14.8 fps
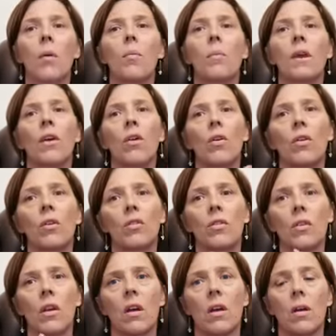
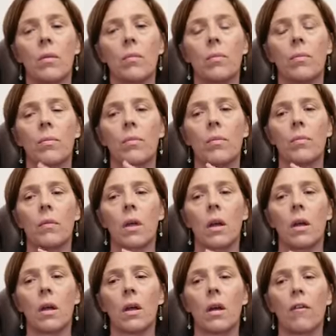Because
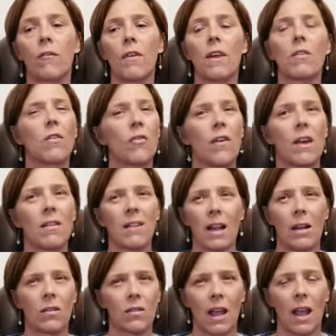a face-to-face
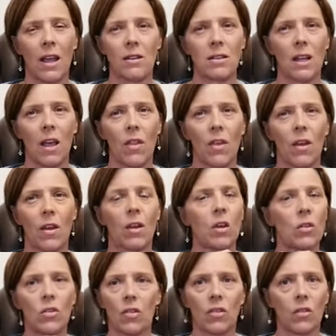class get-together
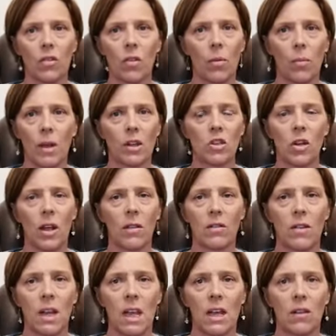doesn't suit my child's
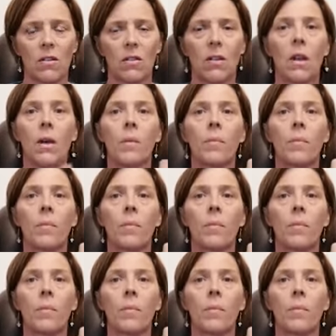needs.